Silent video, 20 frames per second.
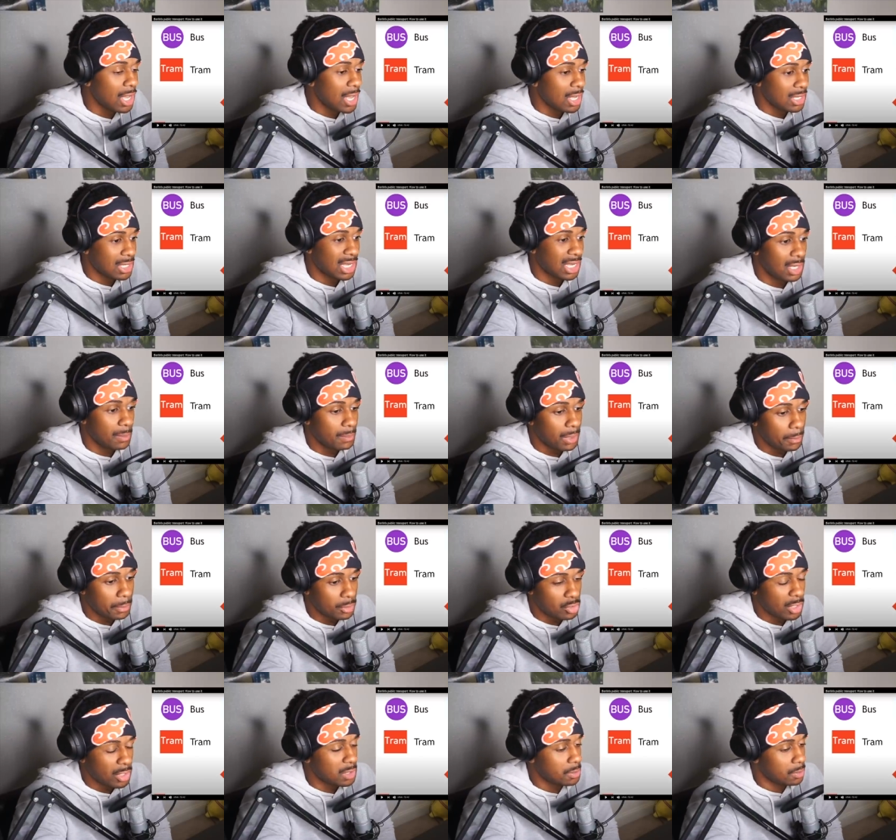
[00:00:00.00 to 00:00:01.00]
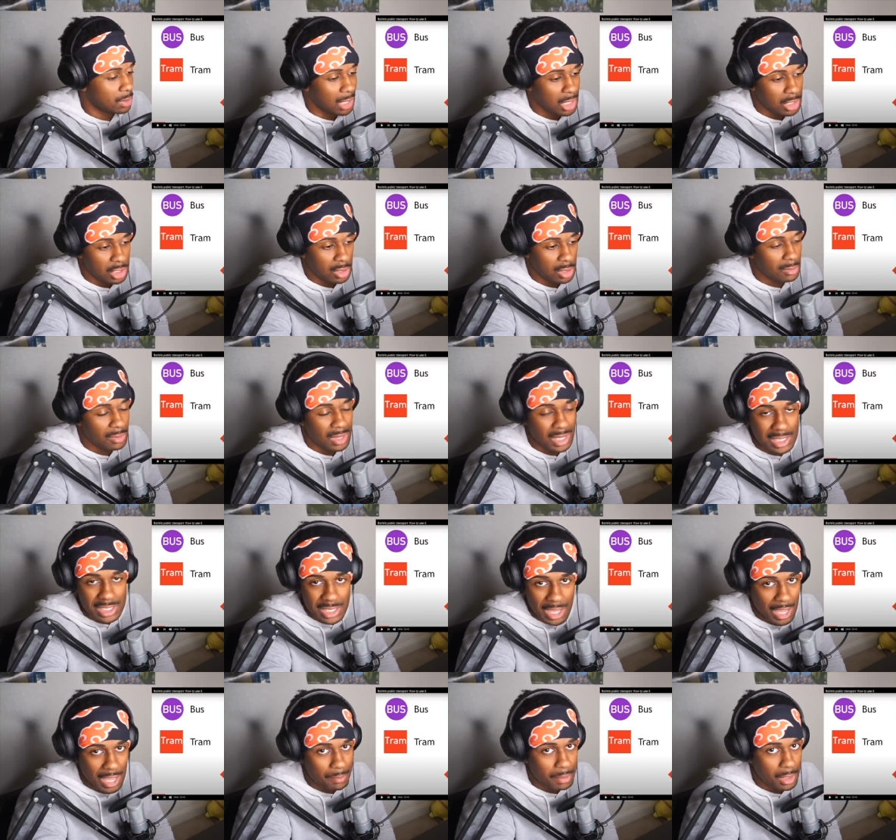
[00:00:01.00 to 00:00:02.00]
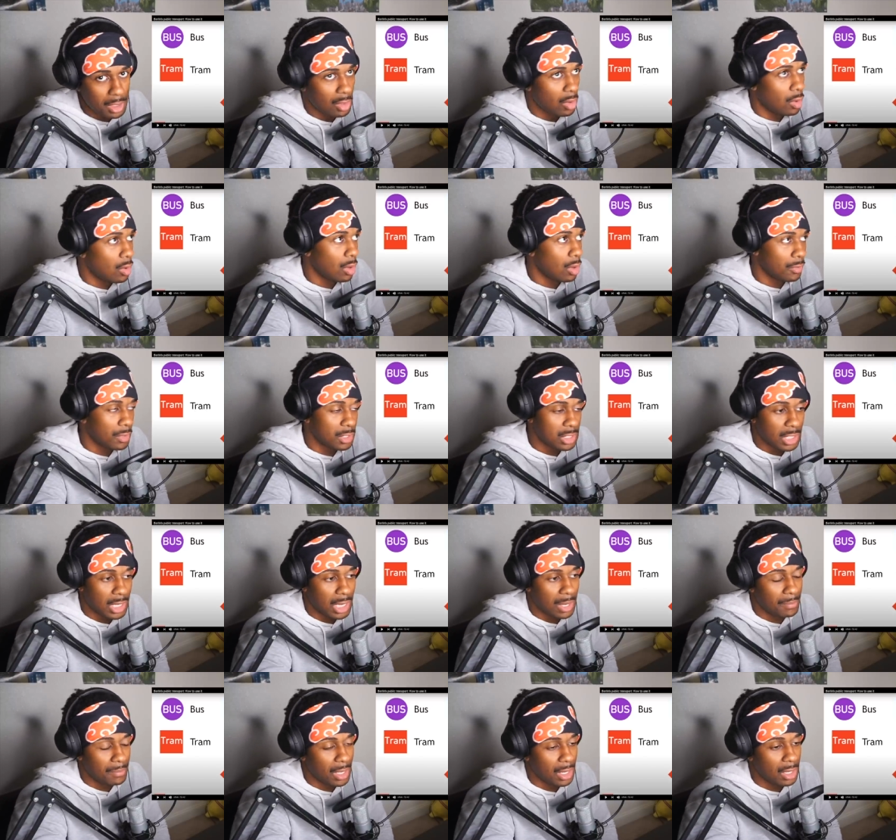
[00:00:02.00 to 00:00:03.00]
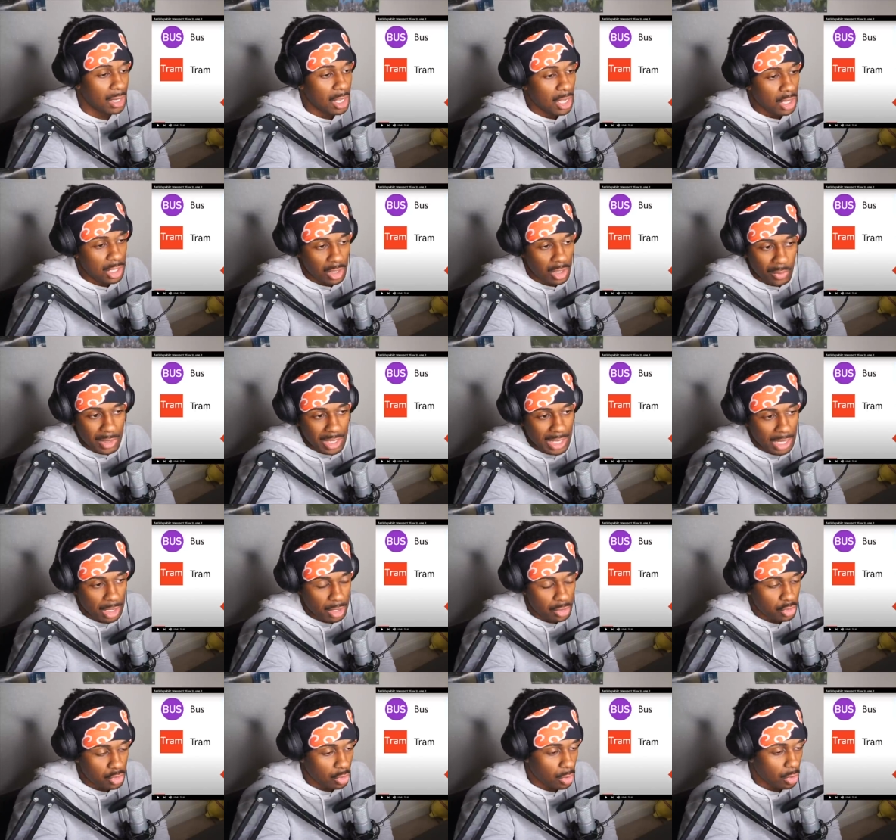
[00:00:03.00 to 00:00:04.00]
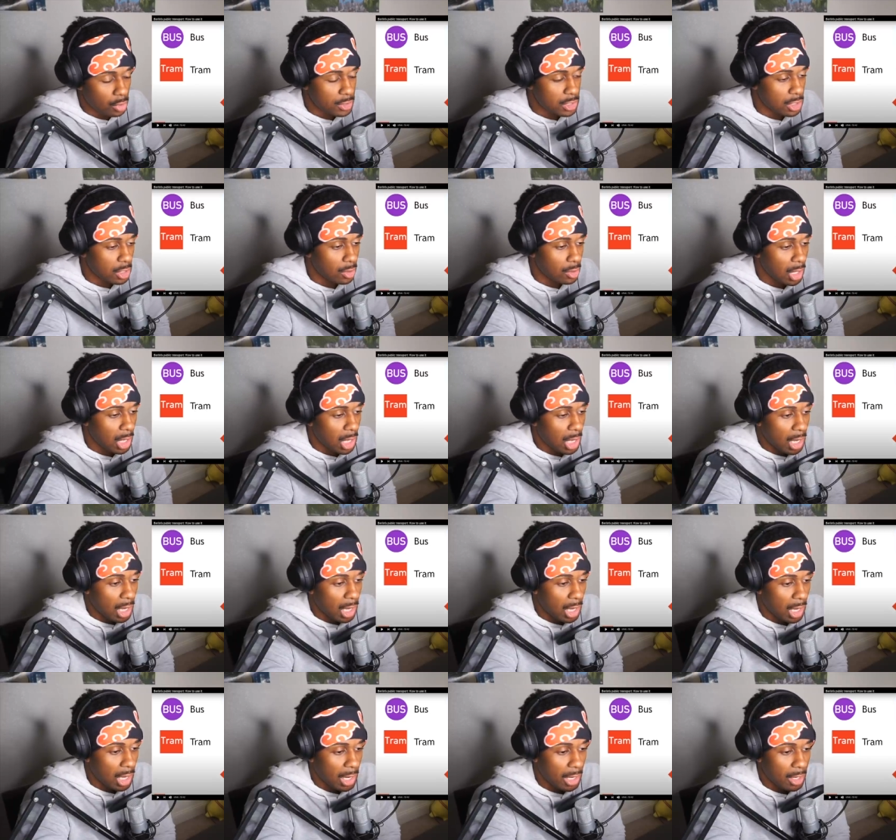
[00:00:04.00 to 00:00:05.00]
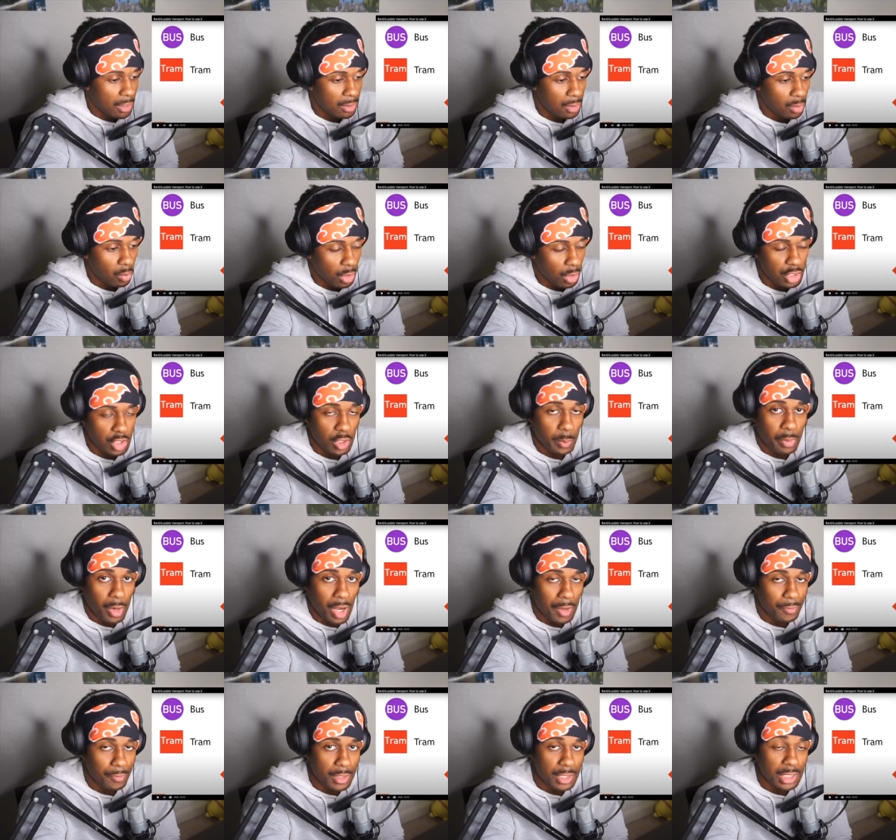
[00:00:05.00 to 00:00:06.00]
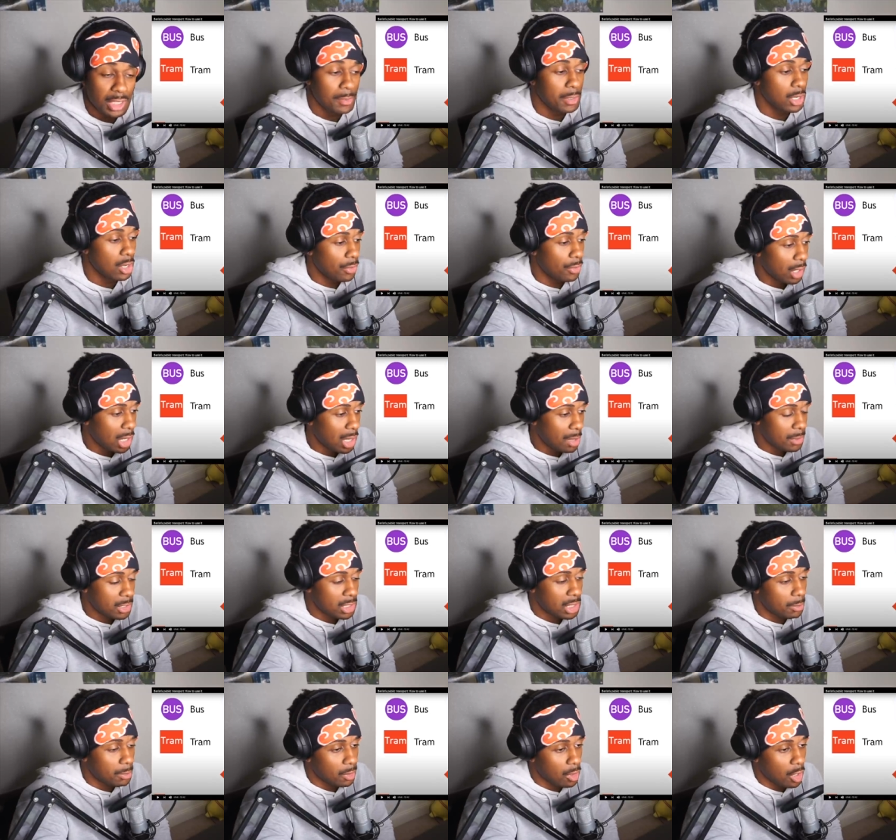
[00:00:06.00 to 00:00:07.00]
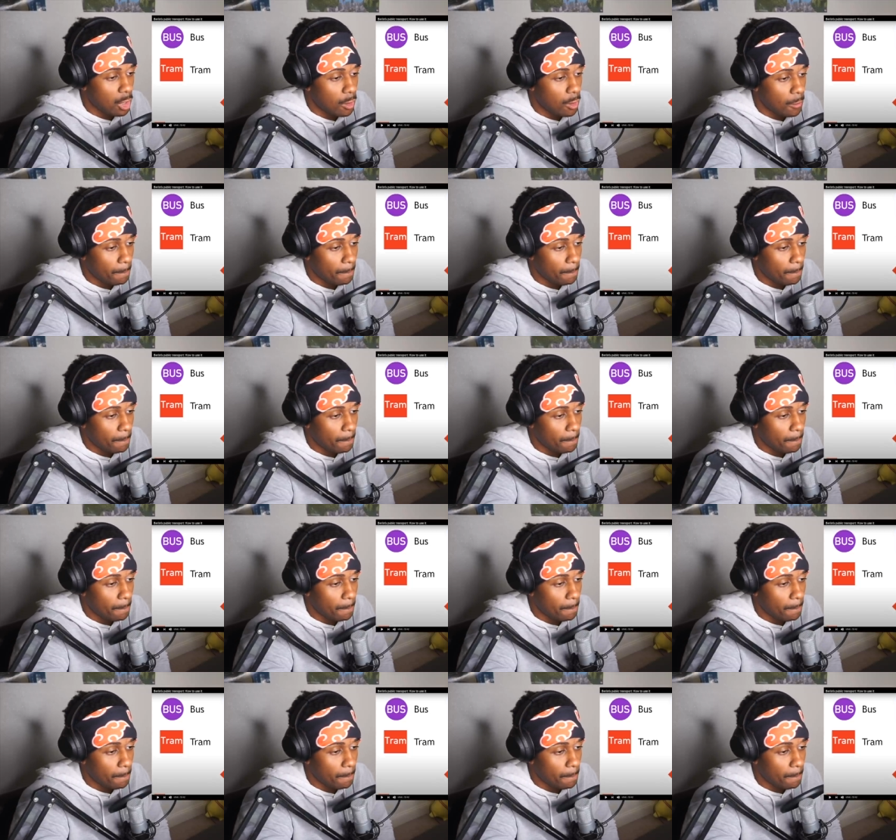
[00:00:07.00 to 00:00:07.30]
Taking public transportation, things happen all the time that, you know, we can't control. So what's your preference? Let me know in the comments down below.